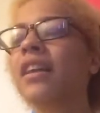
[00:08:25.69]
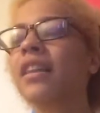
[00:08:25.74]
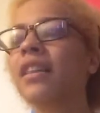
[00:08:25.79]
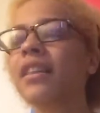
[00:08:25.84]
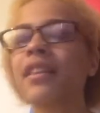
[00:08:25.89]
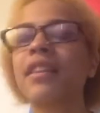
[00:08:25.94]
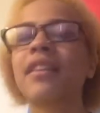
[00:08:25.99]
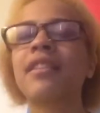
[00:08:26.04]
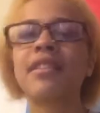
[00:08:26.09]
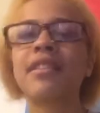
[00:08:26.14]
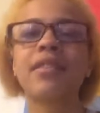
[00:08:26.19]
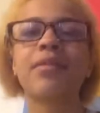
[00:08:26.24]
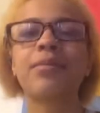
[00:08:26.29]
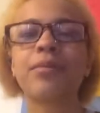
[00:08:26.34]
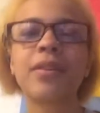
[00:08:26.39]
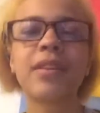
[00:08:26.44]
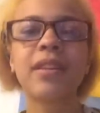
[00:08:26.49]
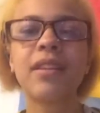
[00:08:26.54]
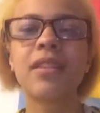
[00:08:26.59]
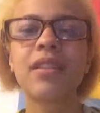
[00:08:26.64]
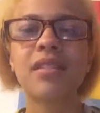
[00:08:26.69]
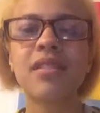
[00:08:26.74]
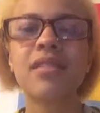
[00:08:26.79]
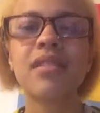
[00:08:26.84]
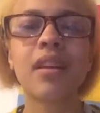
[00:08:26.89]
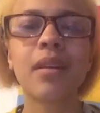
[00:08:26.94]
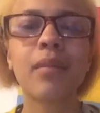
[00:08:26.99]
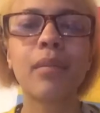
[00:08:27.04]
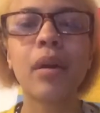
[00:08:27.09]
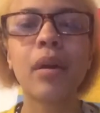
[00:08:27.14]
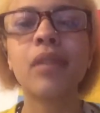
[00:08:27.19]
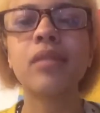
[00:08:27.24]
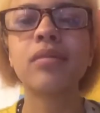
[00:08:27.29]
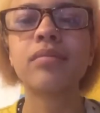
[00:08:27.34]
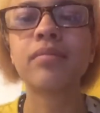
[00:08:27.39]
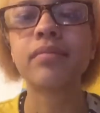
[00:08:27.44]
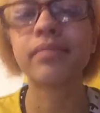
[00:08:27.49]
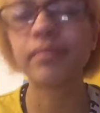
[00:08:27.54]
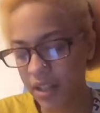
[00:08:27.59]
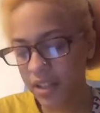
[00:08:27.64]
this is really the stigma.
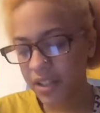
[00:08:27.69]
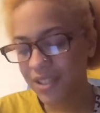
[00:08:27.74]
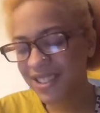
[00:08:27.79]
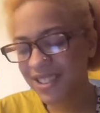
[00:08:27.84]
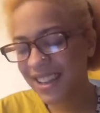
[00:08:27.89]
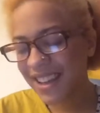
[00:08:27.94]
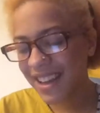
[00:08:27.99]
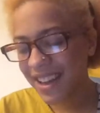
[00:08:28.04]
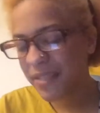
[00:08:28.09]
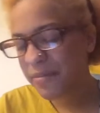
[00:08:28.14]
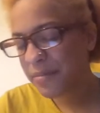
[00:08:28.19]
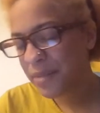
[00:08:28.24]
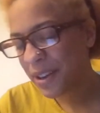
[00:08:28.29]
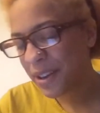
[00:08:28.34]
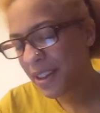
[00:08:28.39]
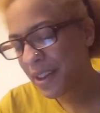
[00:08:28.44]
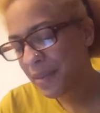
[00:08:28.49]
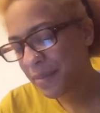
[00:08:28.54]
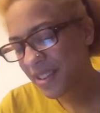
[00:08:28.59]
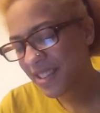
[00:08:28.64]
Can borderline